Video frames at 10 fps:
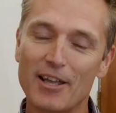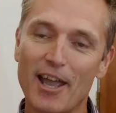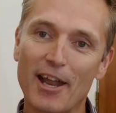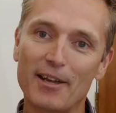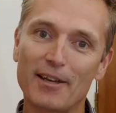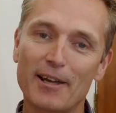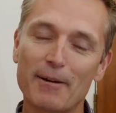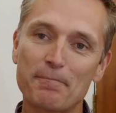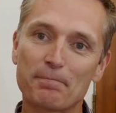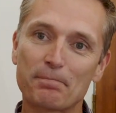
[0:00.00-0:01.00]
And
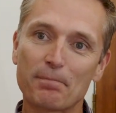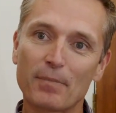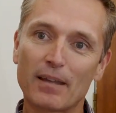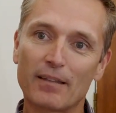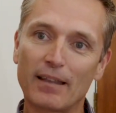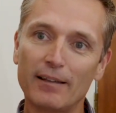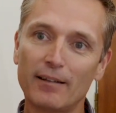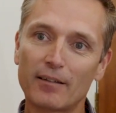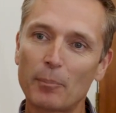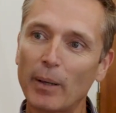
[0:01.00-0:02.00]
um,
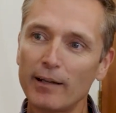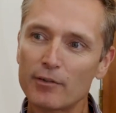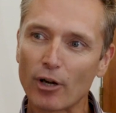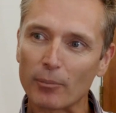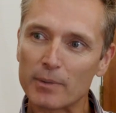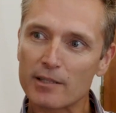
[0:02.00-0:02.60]
then the penny dropped.